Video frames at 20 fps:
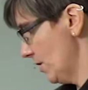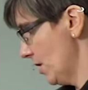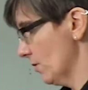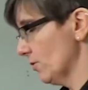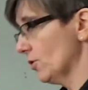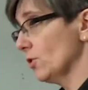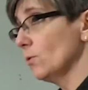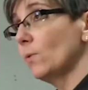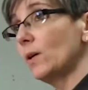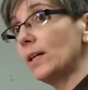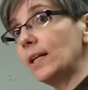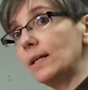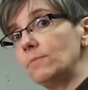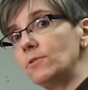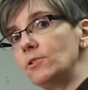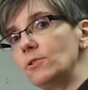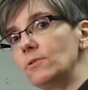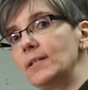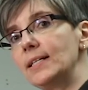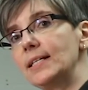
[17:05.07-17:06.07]
know. So what I'm
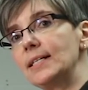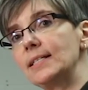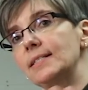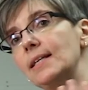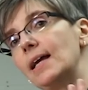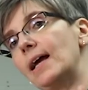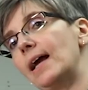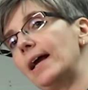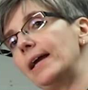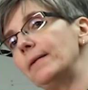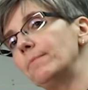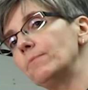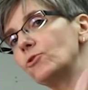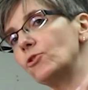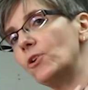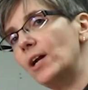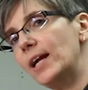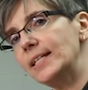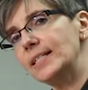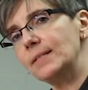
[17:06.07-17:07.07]
doing is I'm
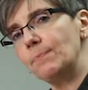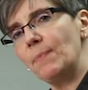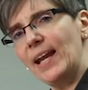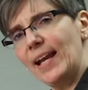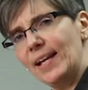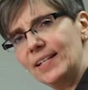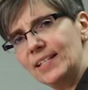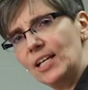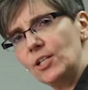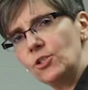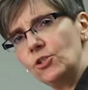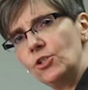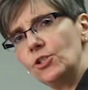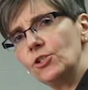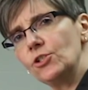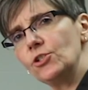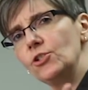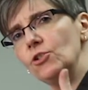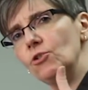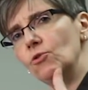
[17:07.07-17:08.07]
trying to pay
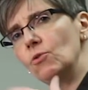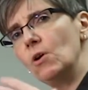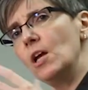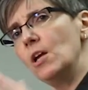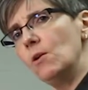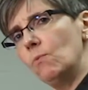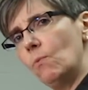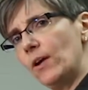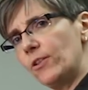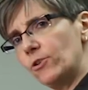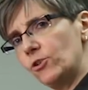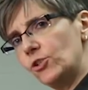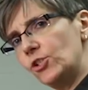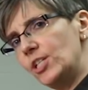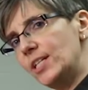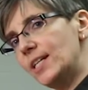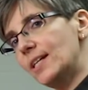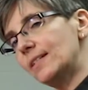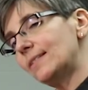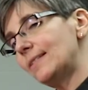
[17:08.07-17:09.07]
attention to whether
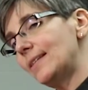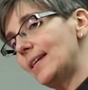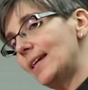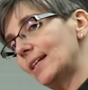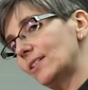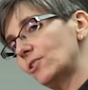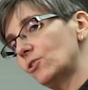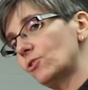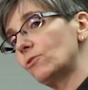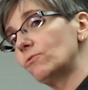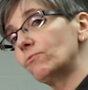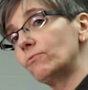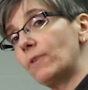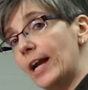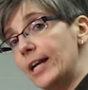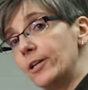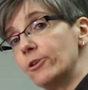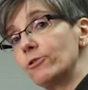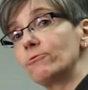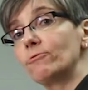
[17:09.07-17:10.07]
she gets the answer
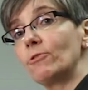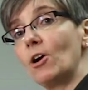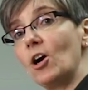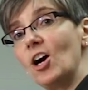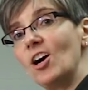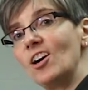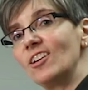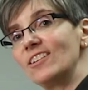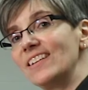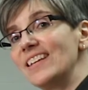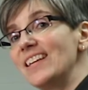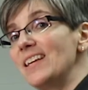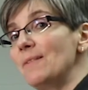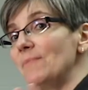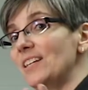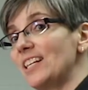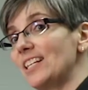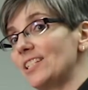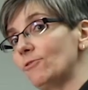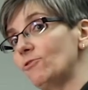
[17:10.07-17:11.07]
right or wrong
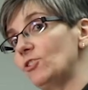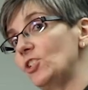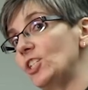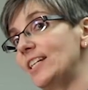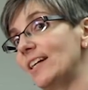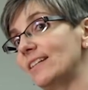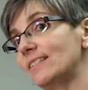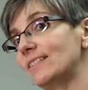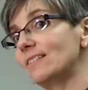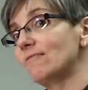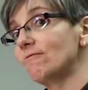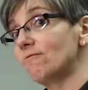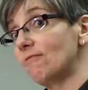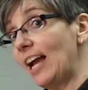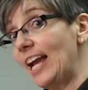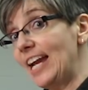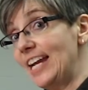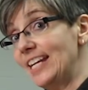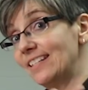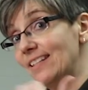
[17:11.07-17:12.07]
because if she gets it
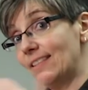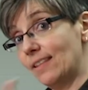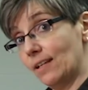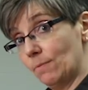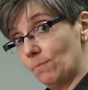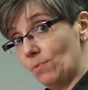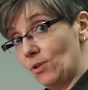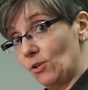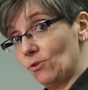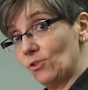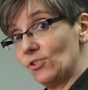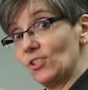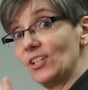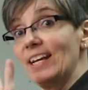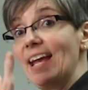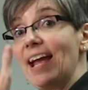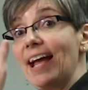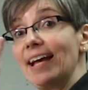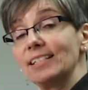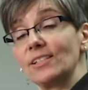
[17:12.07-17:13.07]
right, the computer's
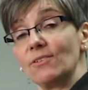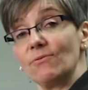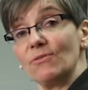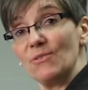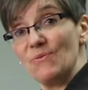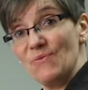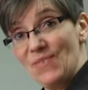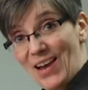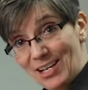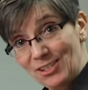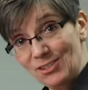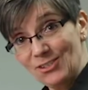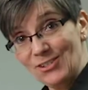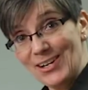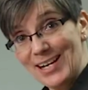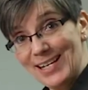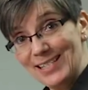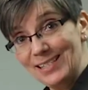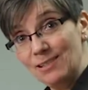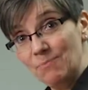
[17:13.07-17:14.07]
going to ask for faster
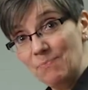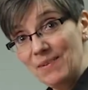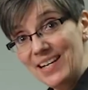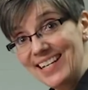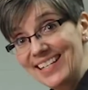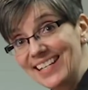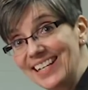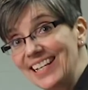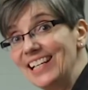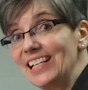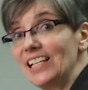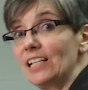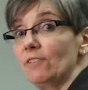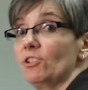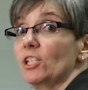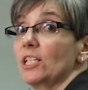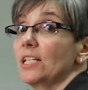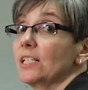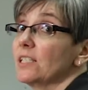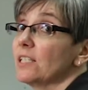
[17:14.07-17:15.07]
head speed. If
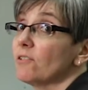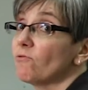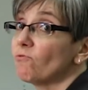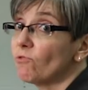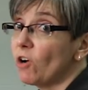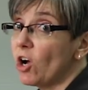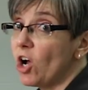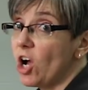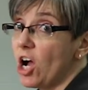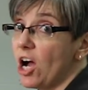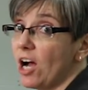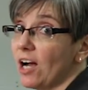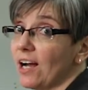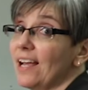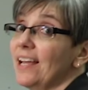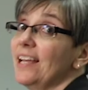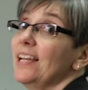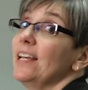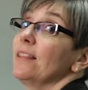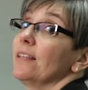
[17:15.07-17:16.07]
she gets it wrong,
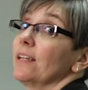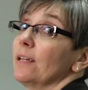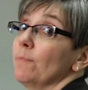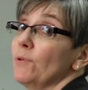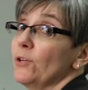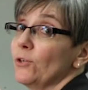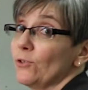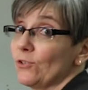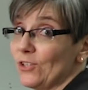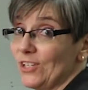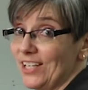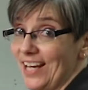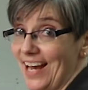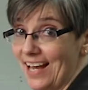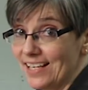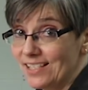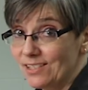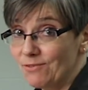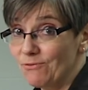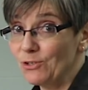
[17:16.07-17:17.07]
the computer's going to
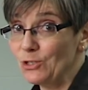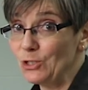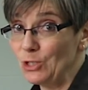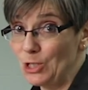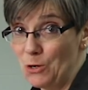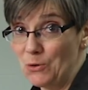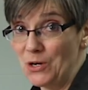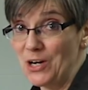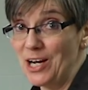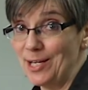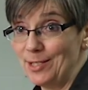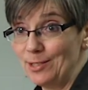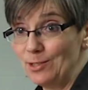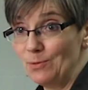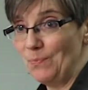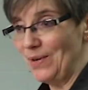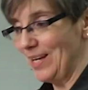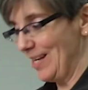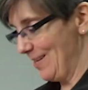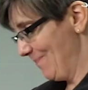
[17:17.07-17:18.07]
ask for slower head
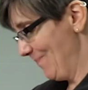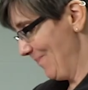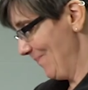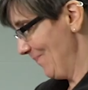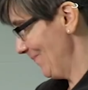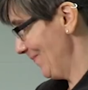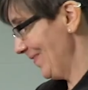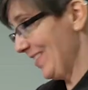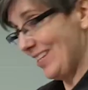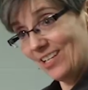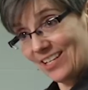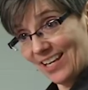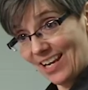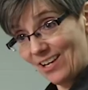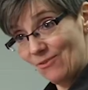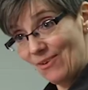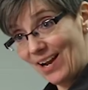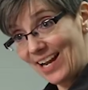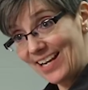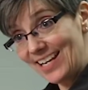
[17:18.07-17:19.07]
speed. Okay,
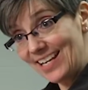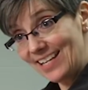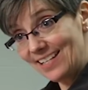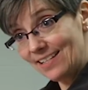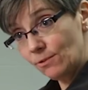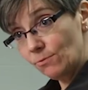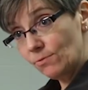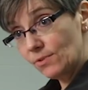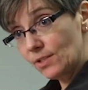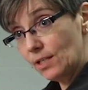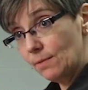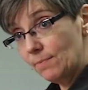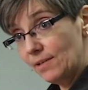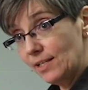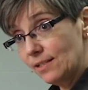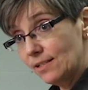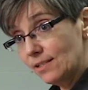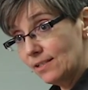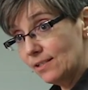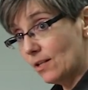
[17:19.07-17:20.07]
you ready? This one's going to be
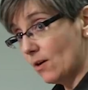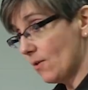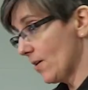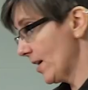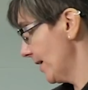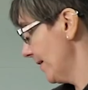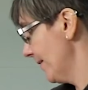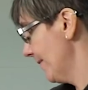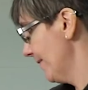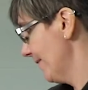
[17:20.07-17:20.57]
a little slower.